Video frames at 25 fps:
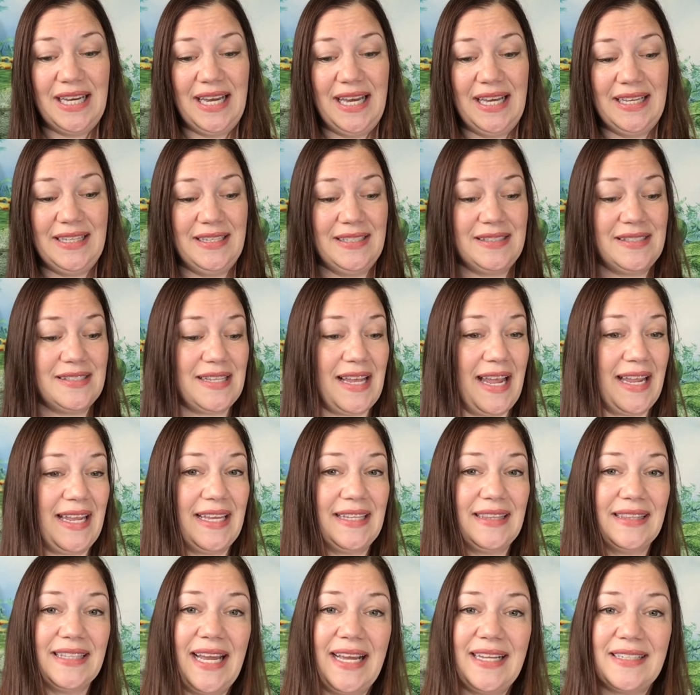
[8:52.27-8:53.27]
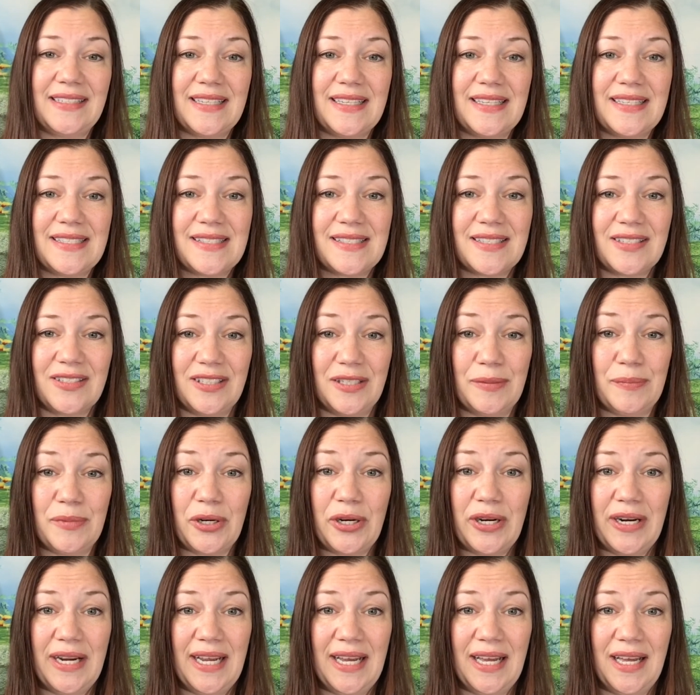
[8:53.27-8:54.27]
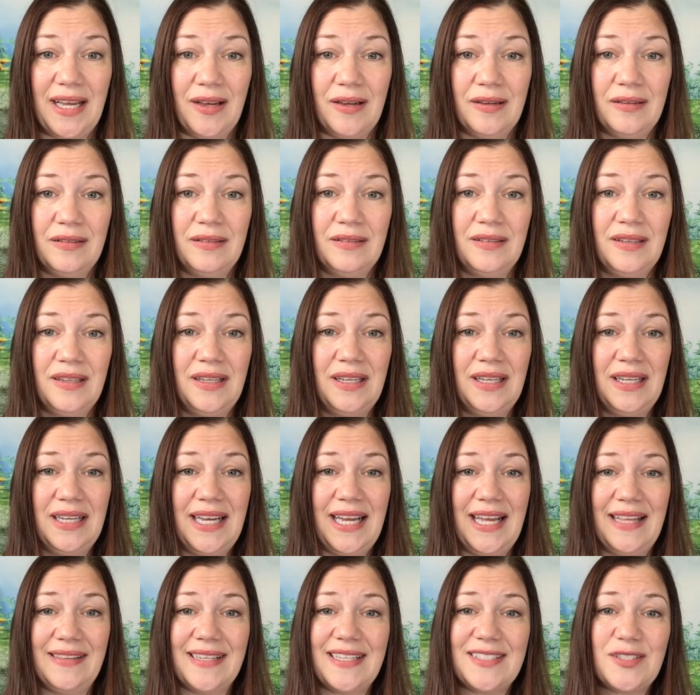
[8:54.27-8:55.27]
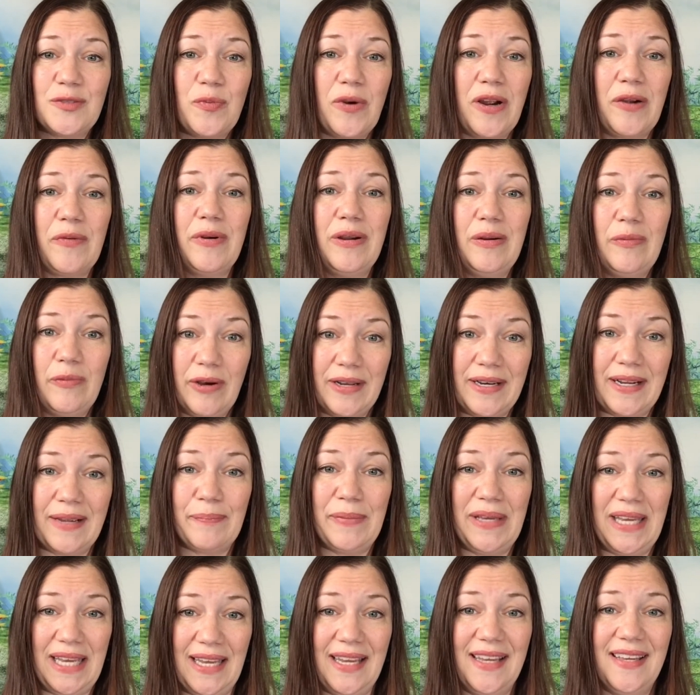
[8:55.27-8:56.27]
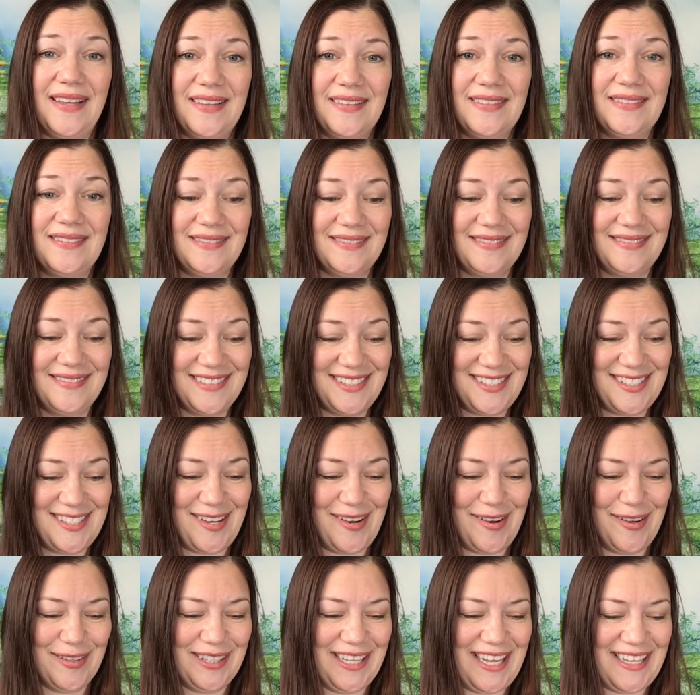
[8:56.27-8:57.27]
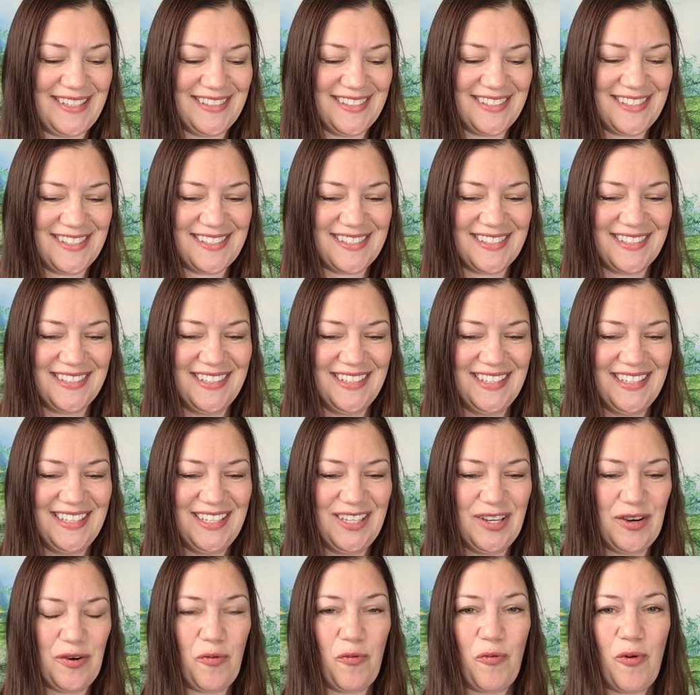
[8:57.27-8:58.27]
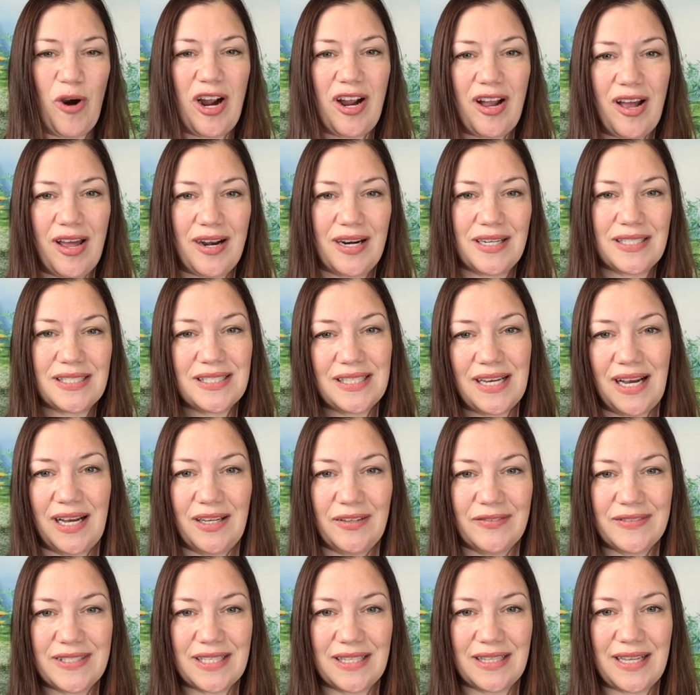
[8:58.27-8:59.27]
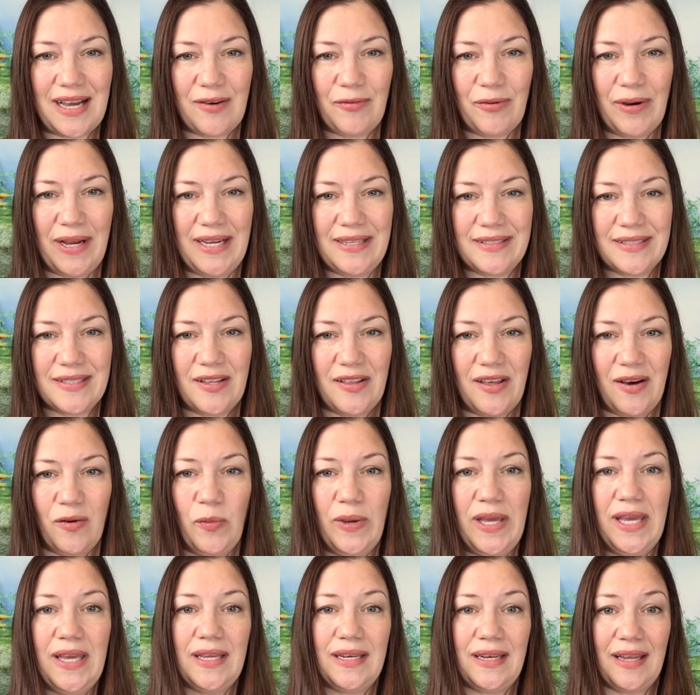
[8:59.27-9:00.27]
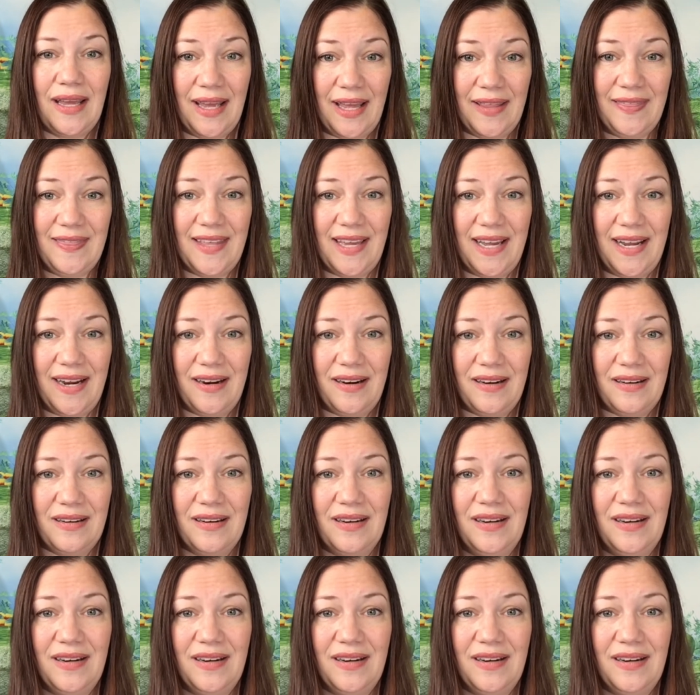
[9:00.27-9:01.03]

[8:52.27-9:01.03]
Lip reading: It's like Atlantis or Lemuria, and that's where we want to be. So let's work on ourselves in that way so that we can get there.